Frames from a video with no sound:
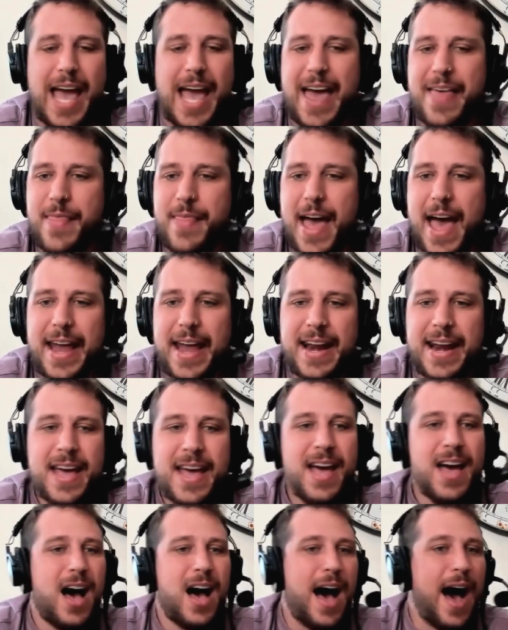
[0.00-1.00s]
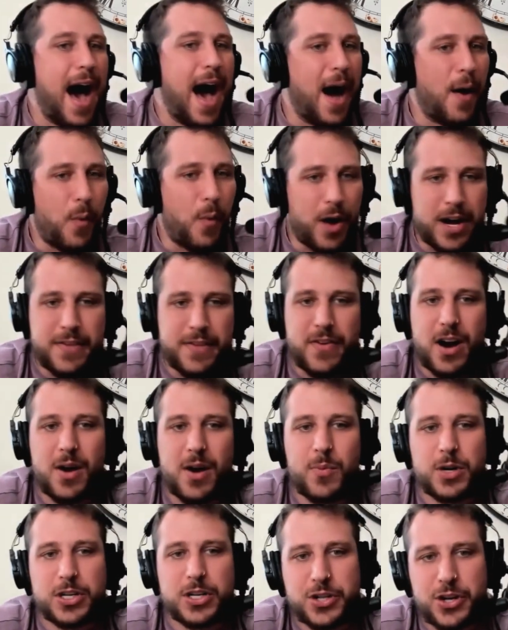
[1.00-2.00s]
And then one of
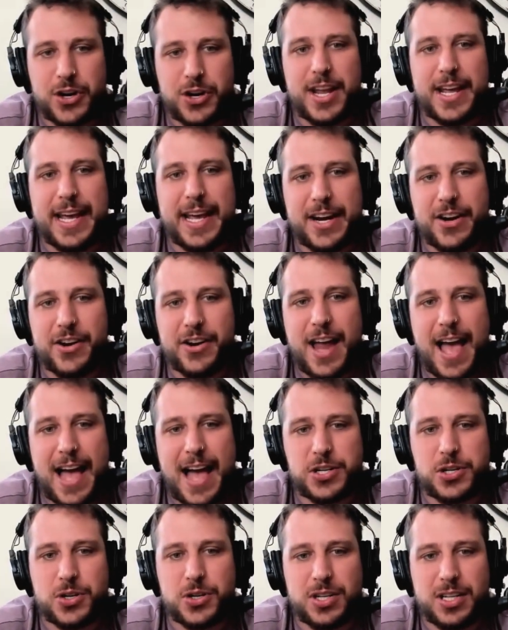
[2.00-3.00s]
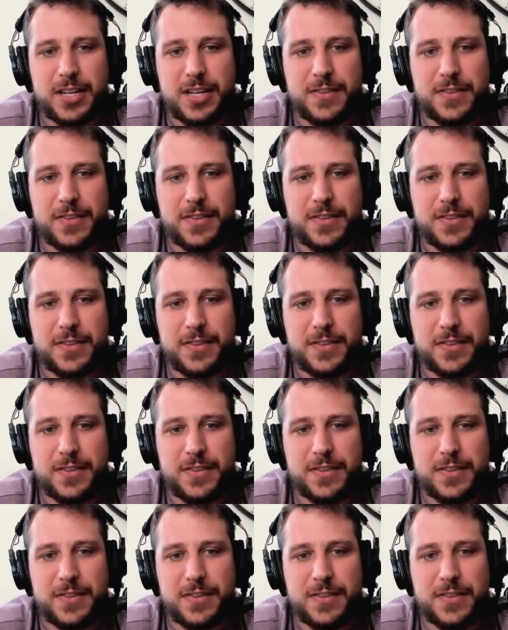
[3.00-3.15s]
our returning international